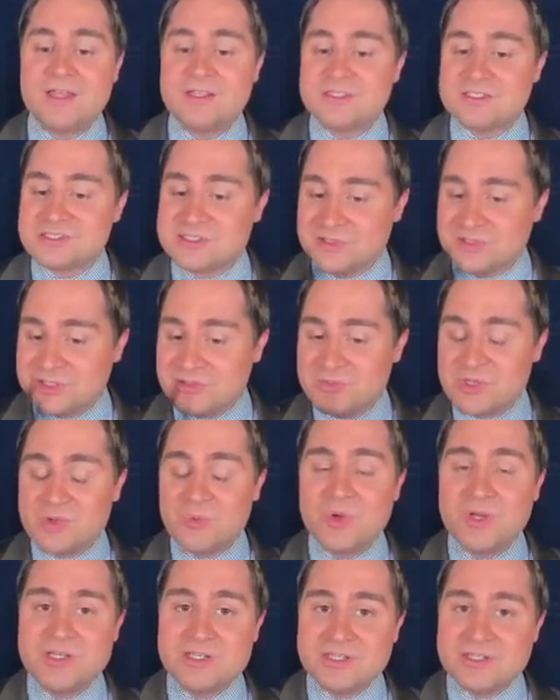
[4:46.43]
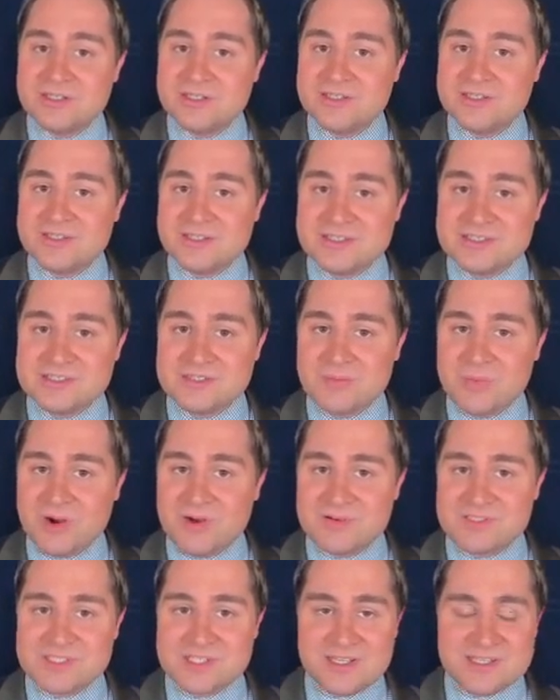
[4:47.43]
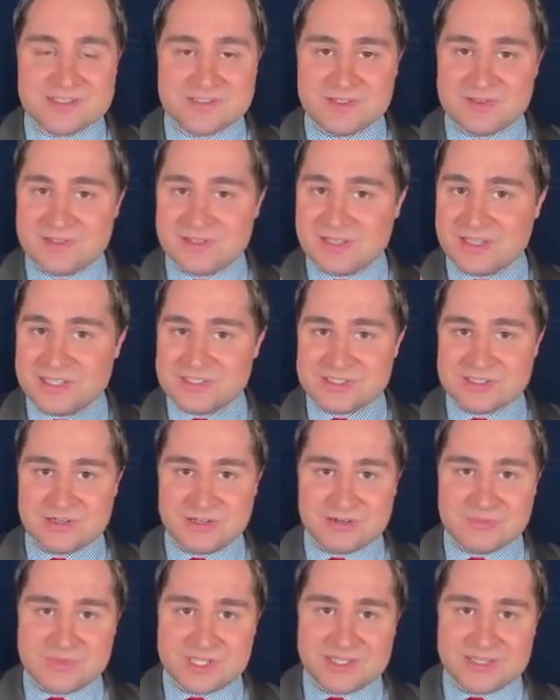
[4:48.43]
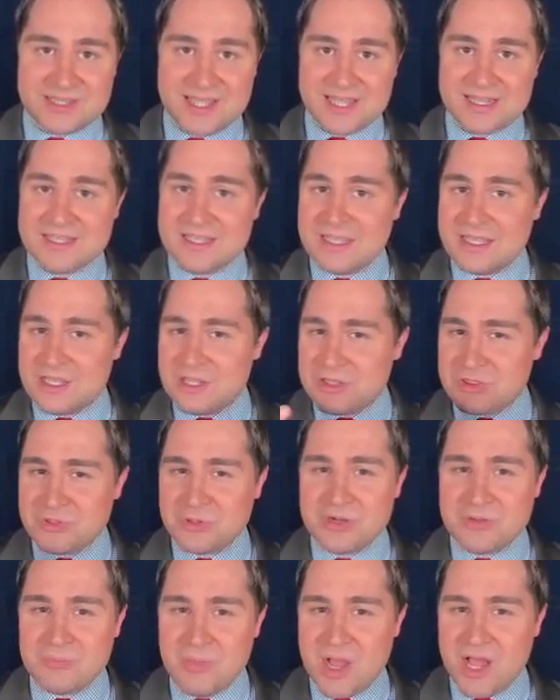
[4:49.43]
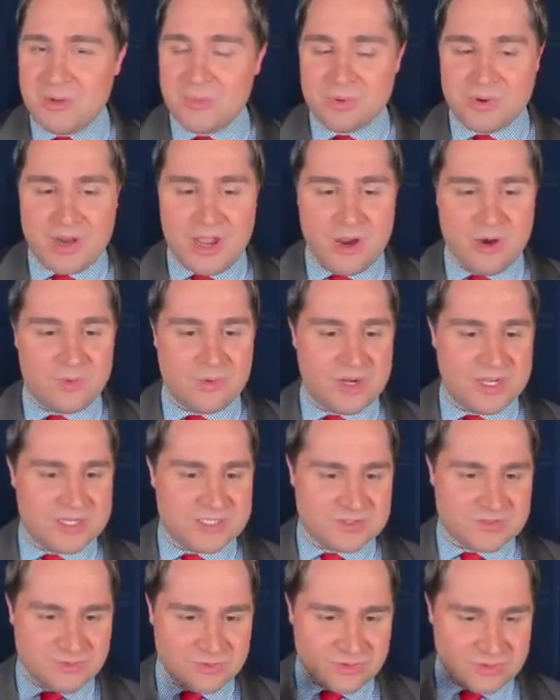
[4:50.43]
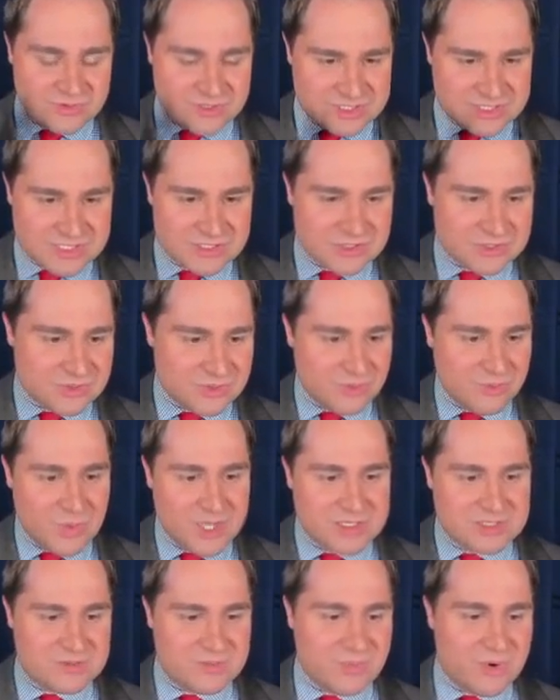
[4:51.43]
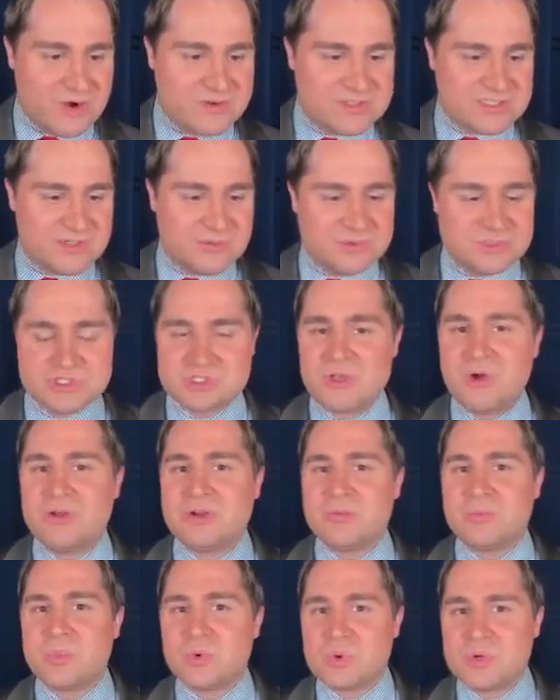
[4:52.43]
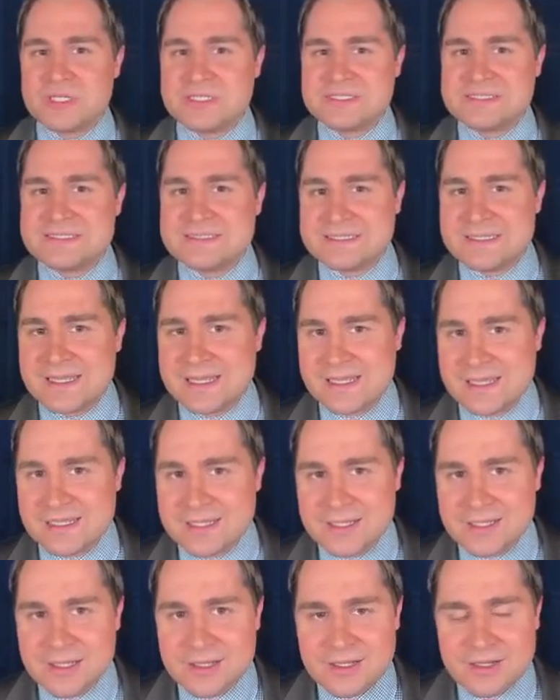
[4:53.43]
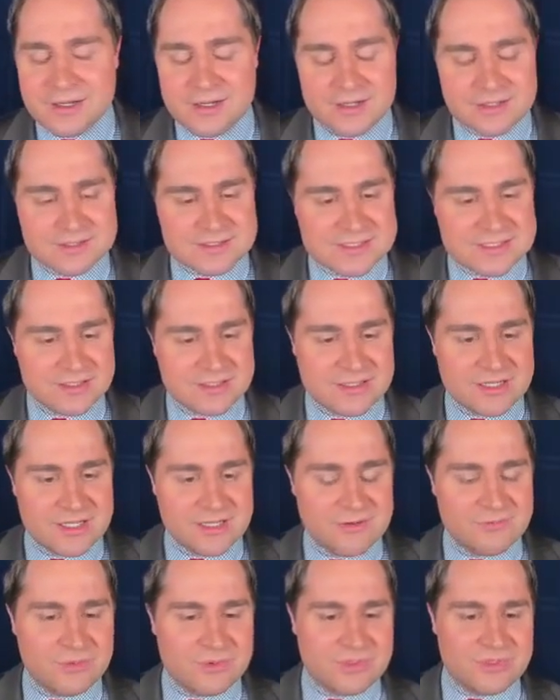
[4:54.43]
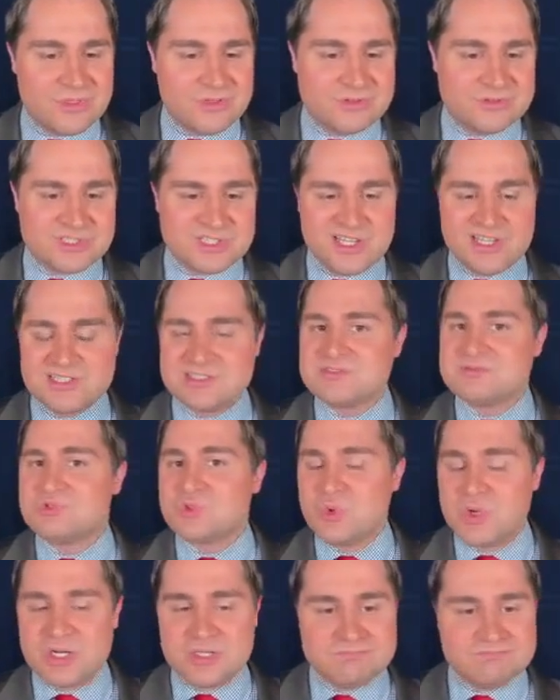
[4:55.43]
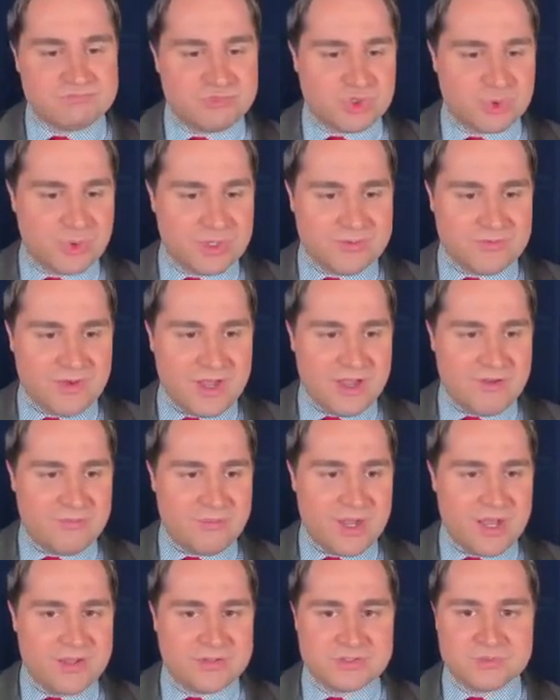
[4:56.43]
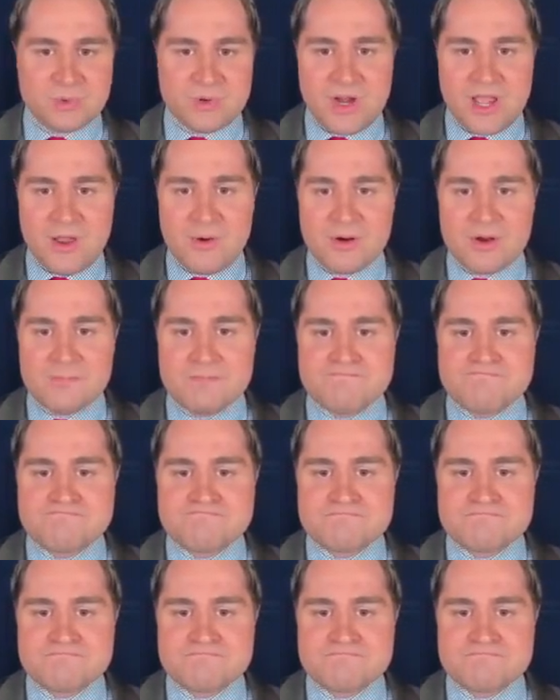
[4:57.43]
It's still going to be windy in the eastern part of the state. I still think gusts are going to be in that 30 mile per hour range for the central and western part of the state. We'll just call it a breezy day on Sunday with those gusts 20, 25 miles per hour.